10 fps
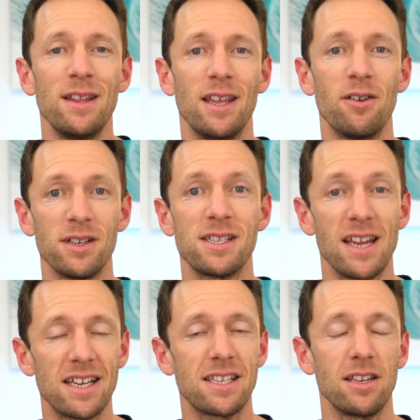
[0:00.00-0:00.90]
There is
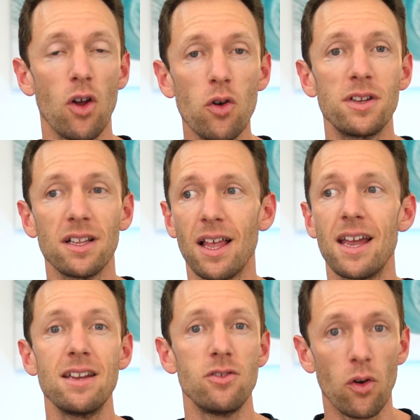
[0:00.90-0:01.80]
next to no
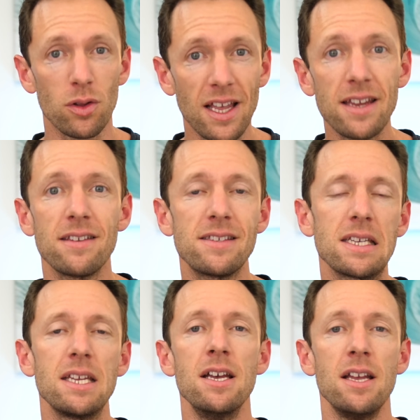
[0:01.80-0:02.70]
delay, no
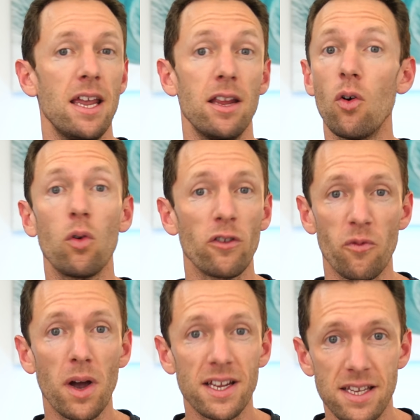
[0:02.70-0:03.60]
latency in all
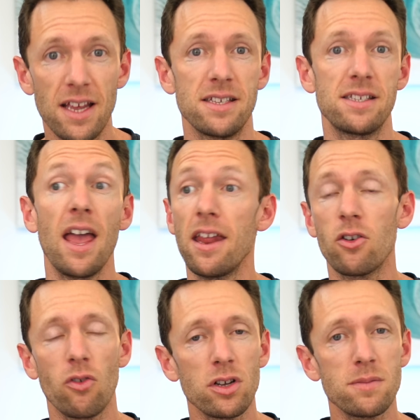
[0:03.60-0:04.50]
of my tests and
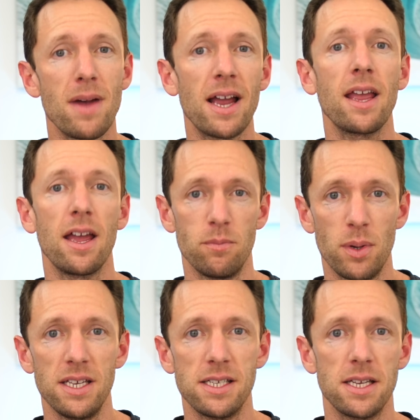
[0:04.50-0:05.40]
across Mac and
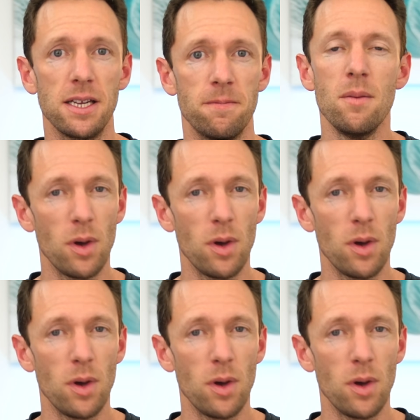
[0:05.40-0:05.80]
PC.